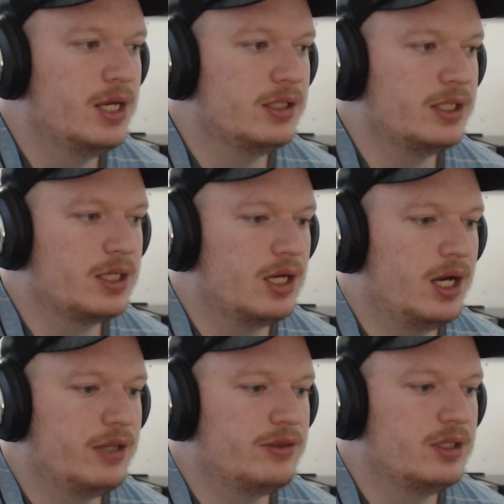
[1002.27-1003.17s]
Like,
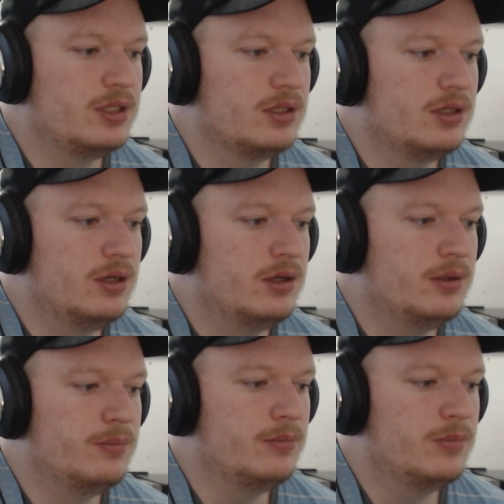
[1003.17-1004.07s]
I think,
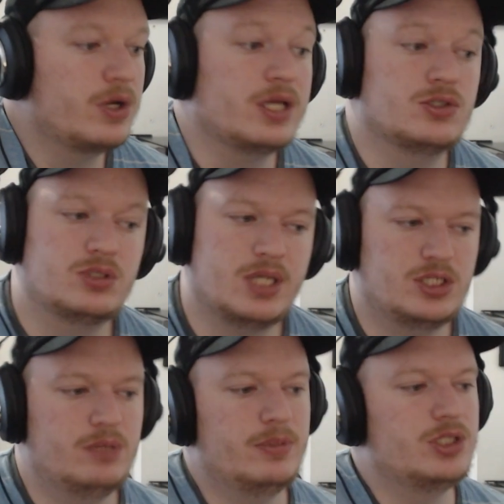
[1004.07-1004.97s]
okay, so it's
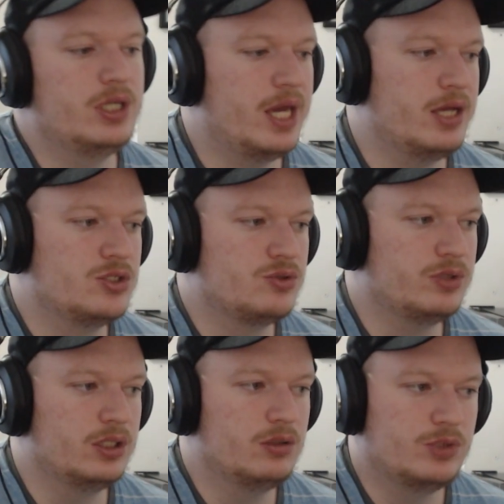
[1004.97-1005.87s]
actually mentioning
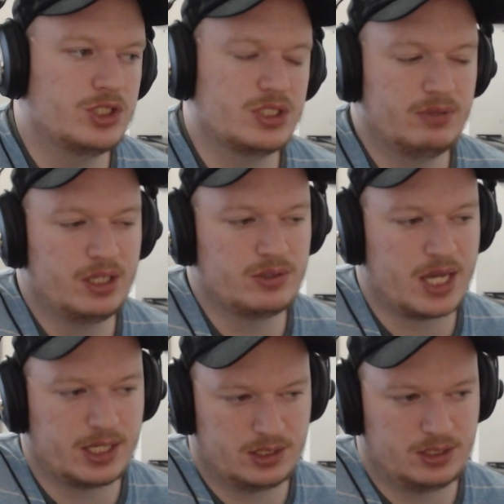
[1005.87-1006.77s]
h3, which is something I was
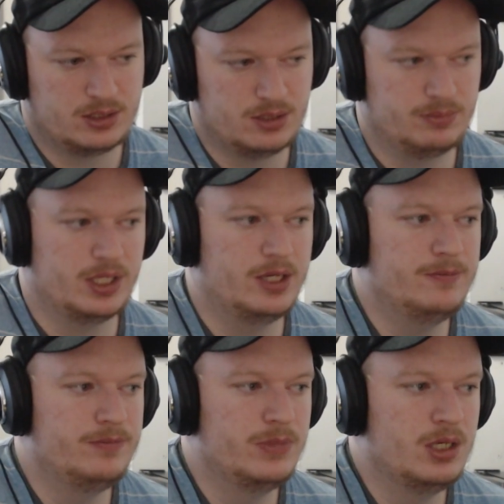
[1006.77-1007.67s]
hesitant to play.
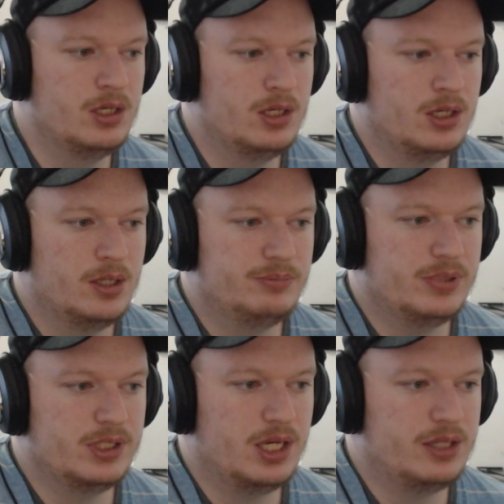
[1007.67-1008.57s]

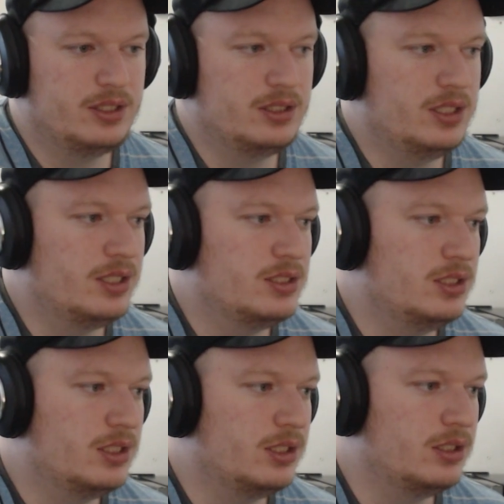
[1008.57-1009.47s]
But I think the
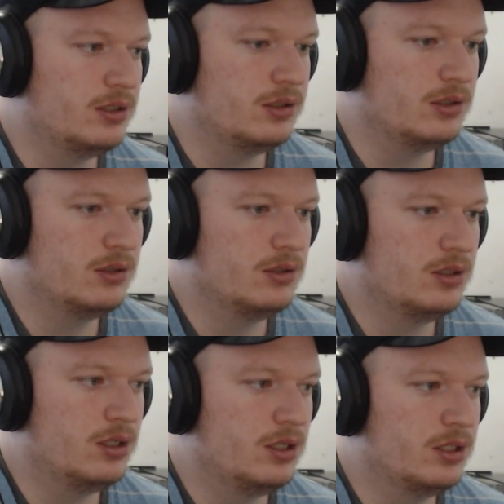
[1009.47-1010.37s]
idea here,
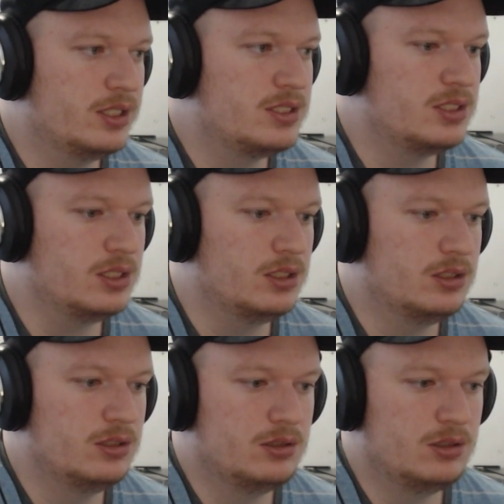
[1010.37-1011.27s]
let's see.
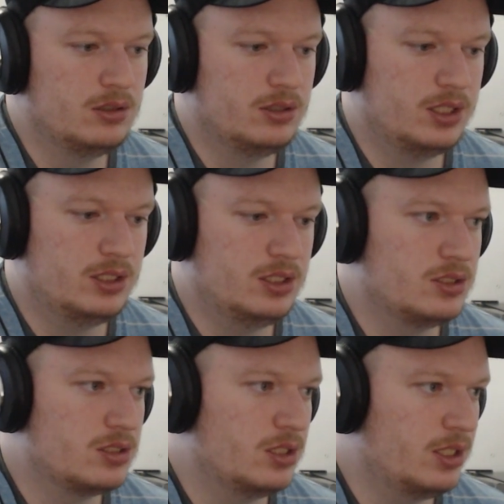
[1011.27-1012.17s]
The idea
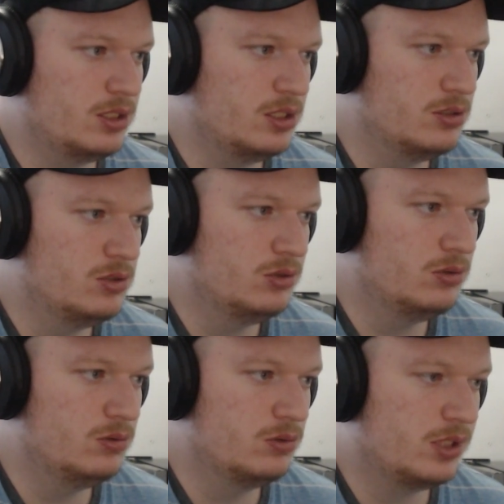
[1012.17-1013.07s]
is knight
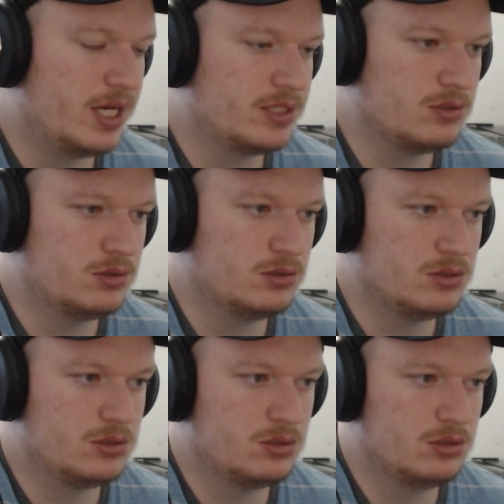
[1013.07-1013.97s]
d2,
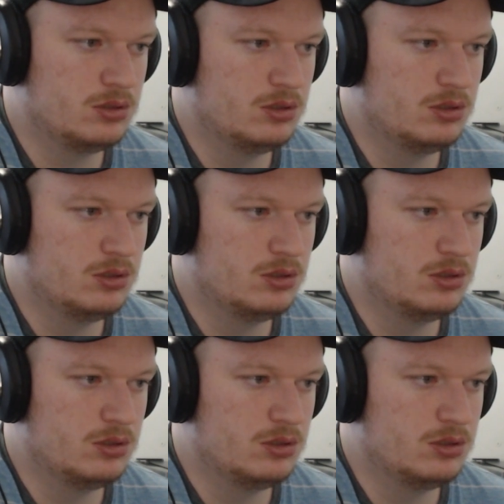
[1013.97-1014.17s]
castles,